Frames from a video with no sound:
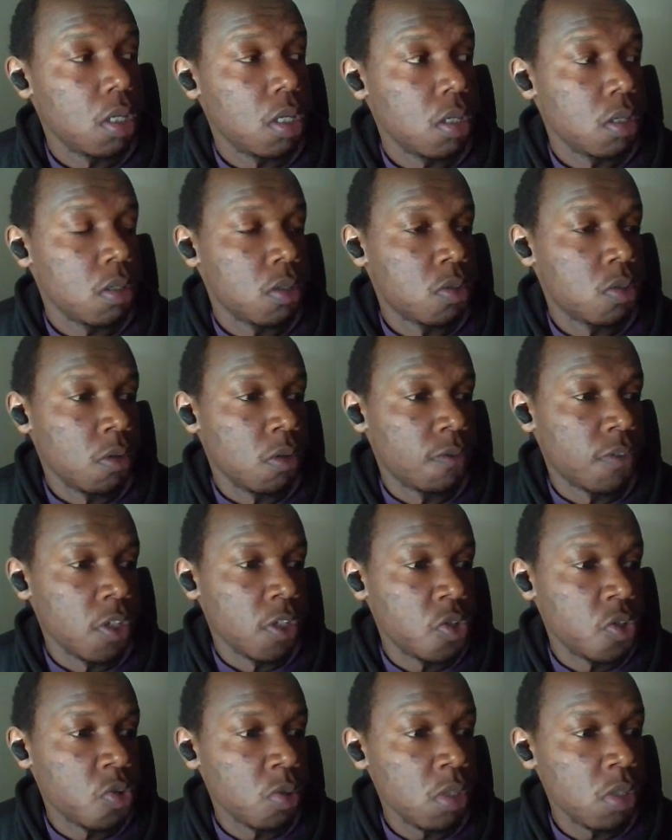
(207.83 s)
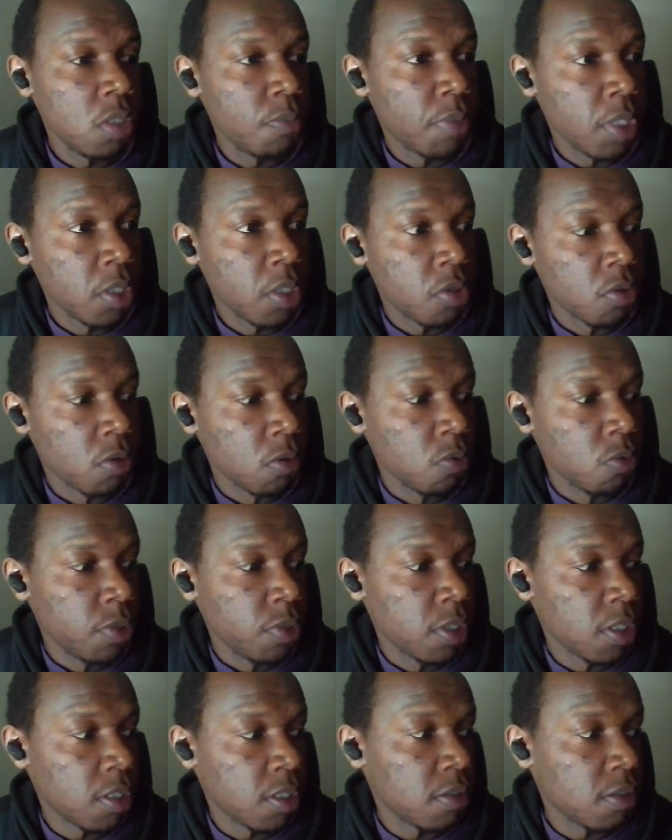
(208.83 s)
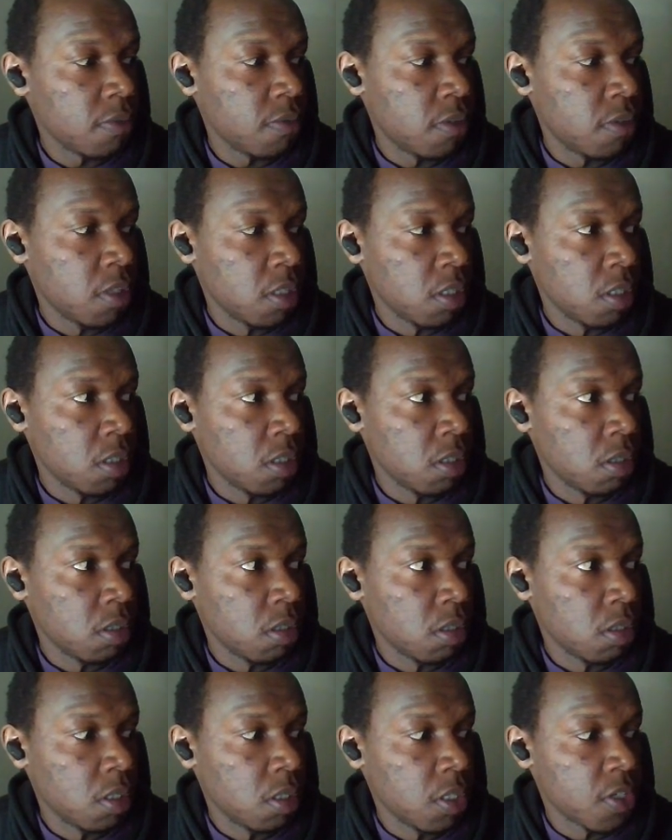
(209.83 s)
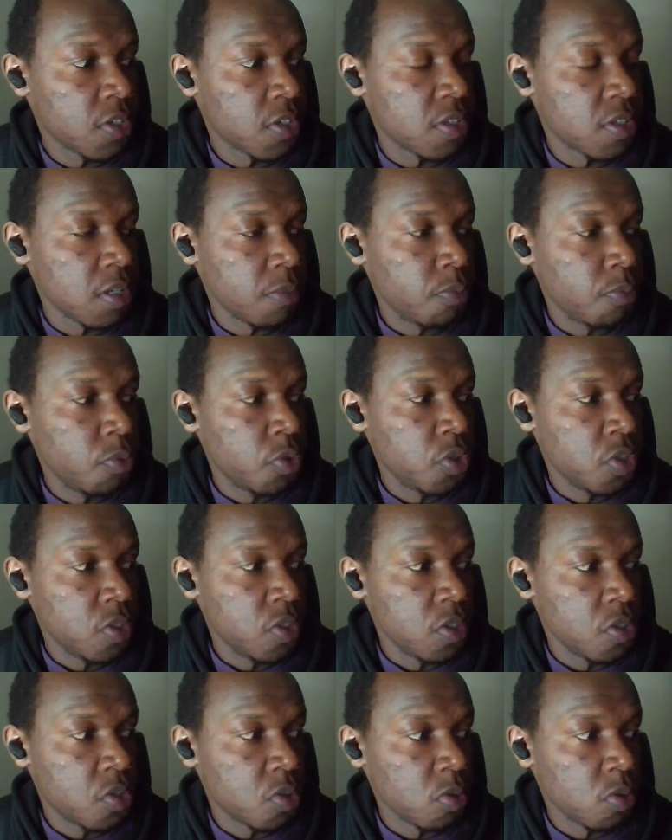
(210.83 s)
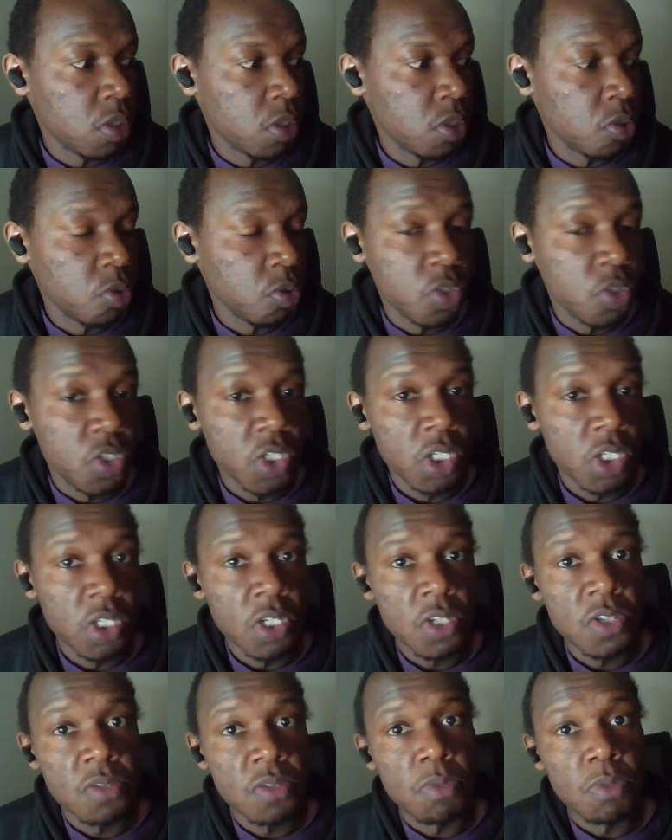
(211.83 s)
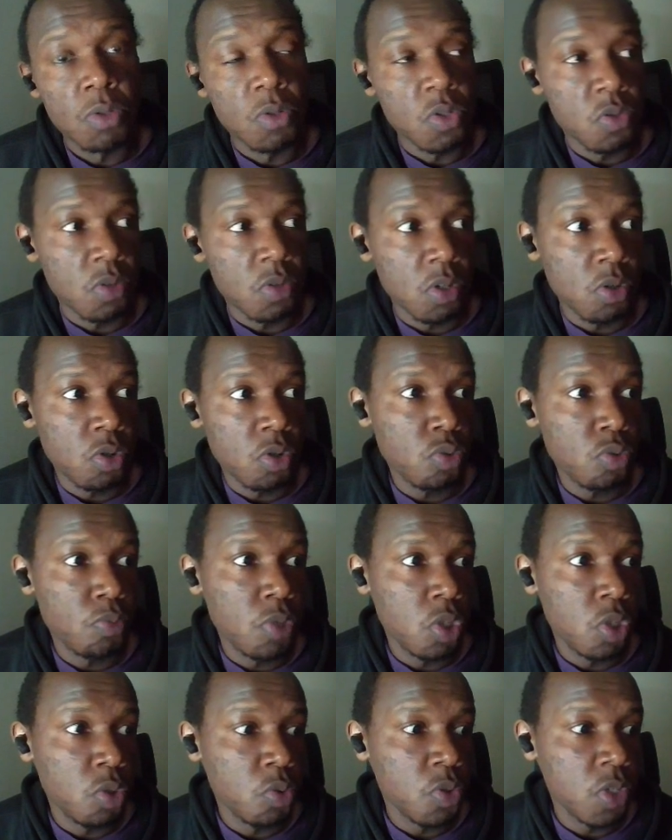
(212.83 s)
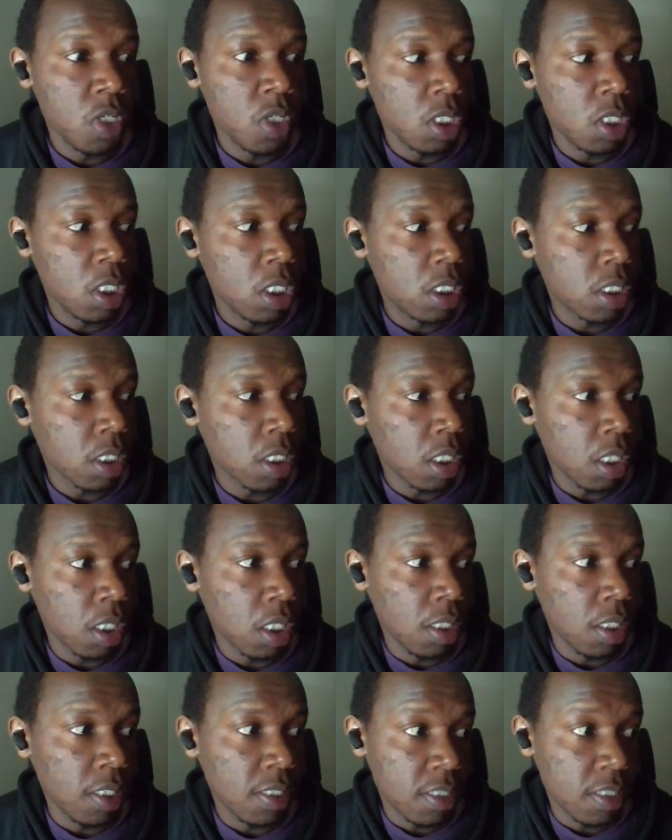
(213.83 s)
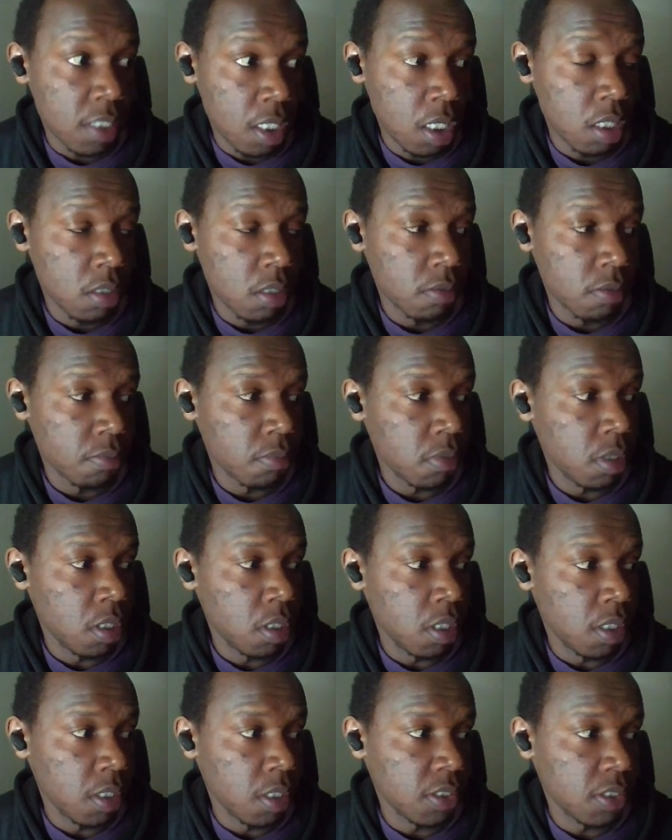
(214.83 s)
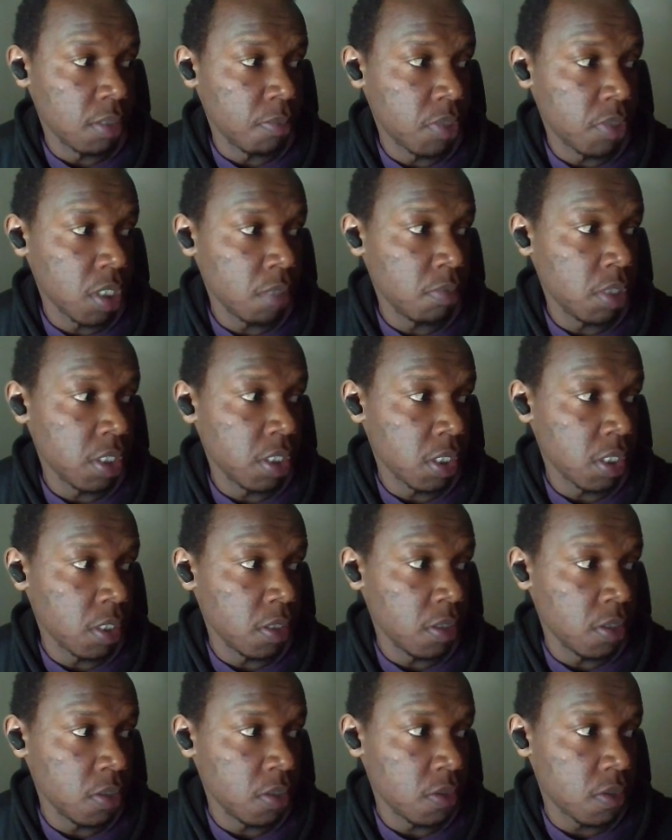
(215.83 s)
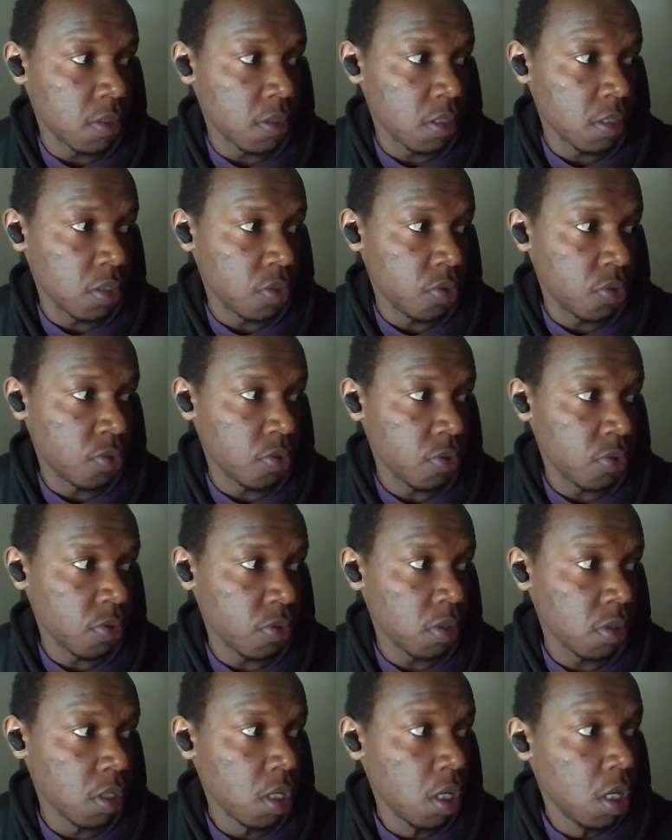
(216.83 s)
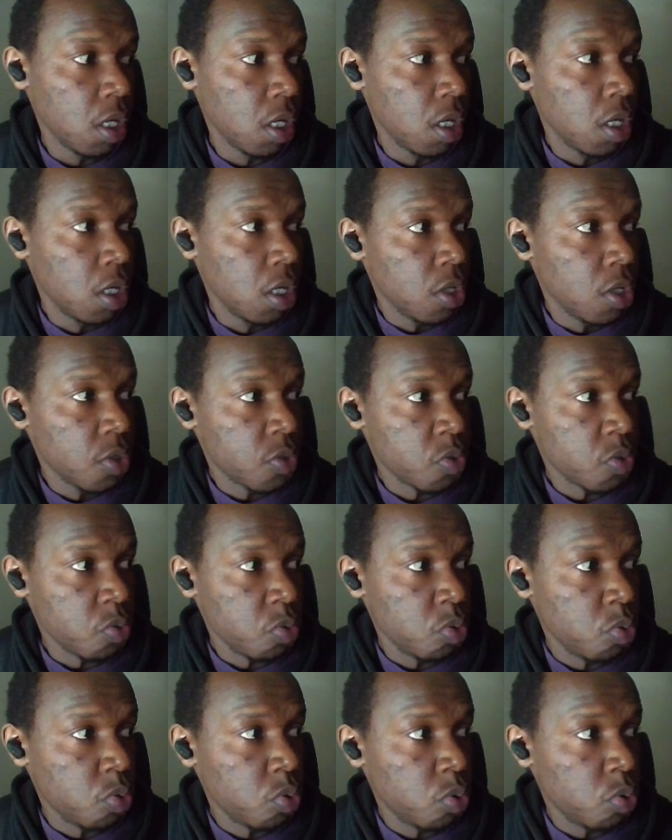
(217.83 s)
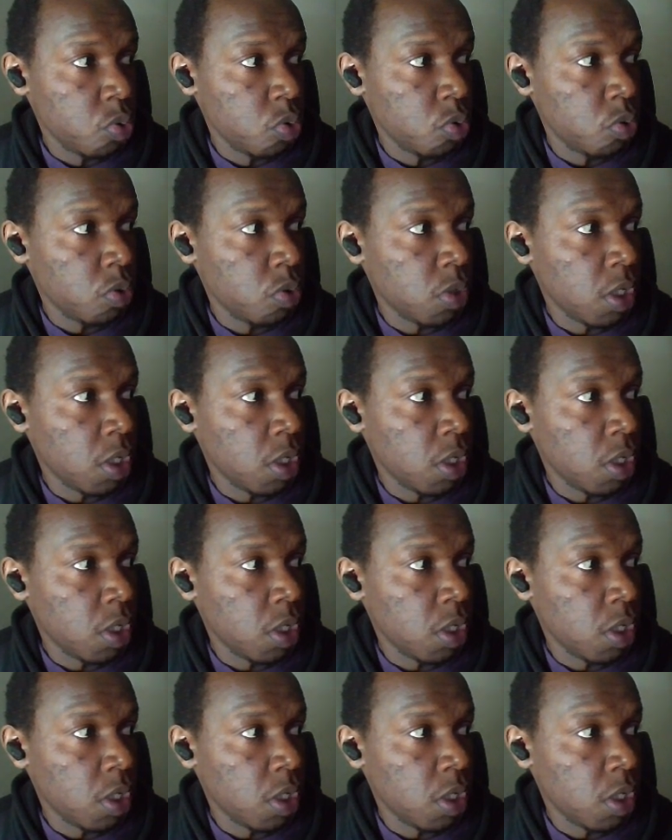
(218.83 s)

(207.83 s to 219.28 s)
So after installing Python, we have the next step, which is installing Node.js, because we are going to be using it later, sometime later in this tutorial. So